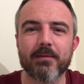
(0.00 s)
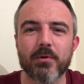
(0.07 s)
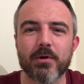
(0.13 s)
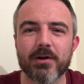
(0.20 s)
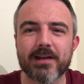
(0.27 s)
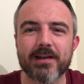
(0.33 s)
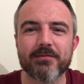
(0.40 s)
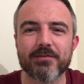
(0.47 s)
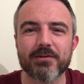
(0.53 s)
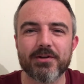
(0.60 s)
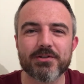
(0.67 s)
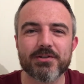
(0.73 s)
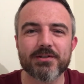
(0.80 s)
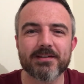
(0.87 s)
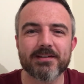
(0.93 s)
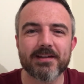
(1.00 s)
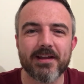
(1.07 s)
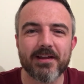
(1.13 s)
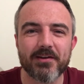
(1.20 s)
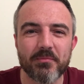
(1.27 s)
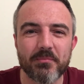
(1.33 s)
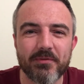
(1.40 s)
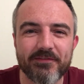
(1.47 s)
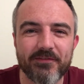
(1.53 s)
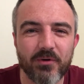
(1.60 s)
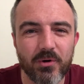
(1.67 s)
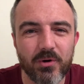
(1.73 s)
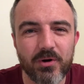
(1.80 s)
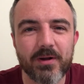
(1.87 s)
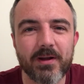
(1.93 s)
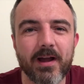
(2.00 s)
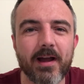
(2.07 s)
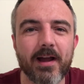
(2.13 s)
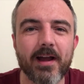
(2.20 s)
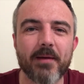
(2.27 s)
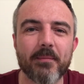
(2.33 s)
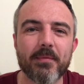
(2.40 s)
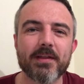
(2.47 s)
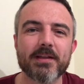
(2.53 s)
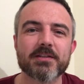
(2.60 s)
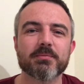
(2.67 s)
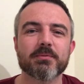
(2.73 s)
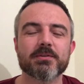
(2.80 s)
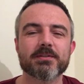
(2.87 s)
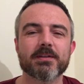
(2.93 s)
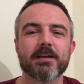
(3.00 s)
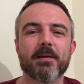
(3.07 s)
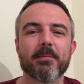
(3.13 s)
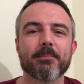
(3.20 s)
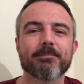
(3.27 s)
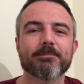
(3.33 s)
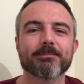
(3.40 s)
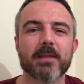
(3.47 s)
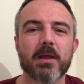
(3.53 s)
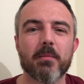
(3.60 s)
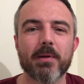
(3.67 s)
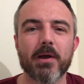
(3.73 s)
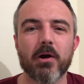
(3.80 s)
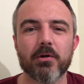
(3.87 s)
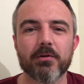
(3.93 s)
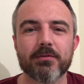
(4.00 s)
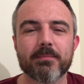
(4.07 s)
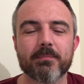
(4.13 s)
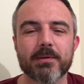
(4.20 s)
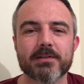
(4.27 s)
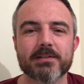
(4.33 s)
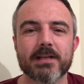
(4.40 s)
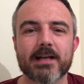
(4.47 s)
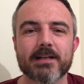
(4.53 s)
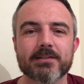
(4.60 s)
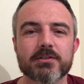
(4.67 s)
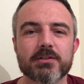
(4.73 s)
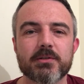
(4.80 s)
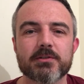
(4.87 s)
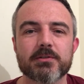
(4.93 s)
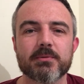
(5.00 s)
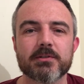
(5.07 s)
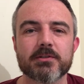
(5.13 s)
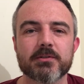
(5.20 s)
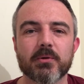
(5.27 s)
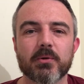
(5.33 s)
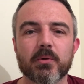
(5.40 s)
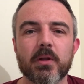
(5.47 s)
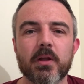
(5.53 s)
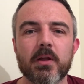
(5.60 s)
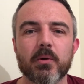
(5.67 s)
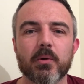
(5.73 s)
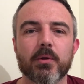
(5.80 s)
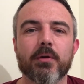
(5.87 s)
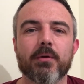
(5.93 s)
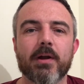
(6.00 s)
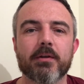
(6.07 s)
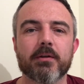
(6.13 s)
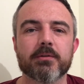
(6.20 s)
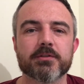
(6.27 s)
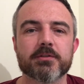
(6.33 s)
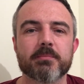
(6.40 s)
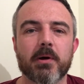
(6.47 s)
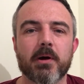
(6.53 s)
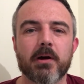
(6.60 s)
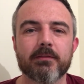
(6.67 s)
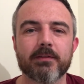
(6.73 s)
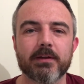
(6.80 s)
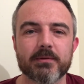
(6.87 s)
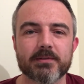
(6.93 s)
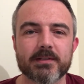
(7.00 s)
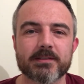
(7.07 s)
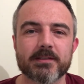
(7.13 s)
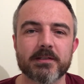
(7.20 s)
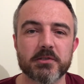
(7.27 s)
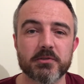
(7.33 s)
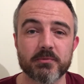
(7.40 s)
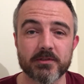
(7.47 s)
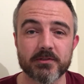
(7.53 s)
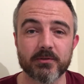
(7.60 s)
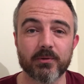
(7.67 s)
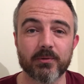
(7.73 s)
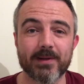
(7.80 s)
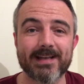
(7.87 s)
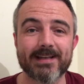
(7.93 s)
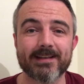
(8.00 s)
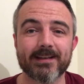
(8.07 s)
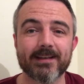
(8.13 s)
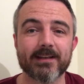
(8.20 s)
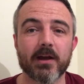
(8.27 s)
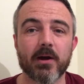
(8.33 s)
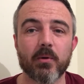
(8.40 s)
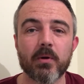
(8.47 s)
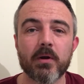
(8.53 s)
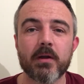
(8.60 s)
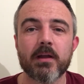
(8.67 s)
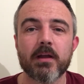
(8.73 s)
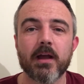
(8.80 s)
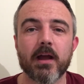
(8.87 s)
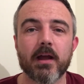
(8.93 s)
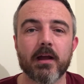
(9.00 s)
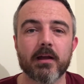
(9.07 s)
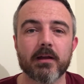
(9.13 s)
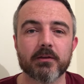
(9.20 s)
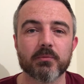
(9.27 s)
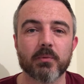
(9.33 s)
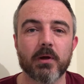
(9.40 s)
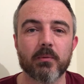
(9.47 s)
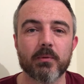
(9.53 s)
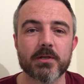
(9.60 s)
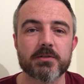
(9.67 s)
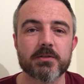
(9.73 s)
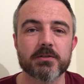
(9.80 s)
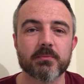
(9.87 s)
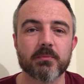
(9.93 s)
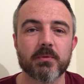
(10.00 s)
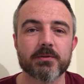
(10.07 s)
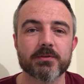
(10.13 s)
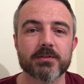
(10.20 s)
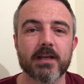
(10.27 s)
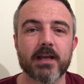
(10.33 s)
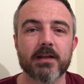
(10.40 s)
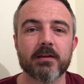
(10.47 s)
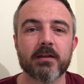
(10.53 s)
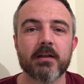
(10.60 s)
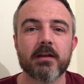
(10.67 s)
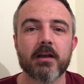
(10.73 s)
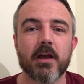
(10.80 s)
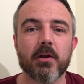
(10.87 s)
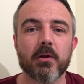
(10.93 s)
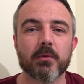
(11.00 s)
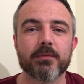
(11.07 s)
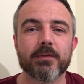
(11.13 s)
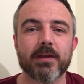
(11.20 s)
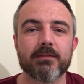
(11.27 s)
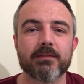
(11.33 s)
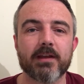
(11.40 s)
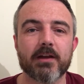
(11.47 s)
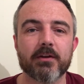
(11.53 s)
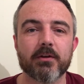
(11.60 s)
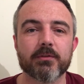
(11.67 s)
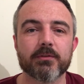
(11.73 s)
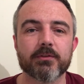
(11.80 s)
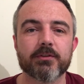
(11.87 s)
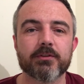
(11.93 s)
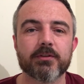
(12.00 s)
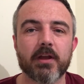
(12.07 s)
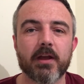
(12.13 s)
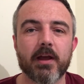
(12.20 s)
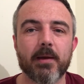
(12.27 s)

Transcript: working version number 4. This was a bit odd because it asked you to install other add-ons as part of it. It was asking you to install Indigo as well, which is once again an old TV add-ons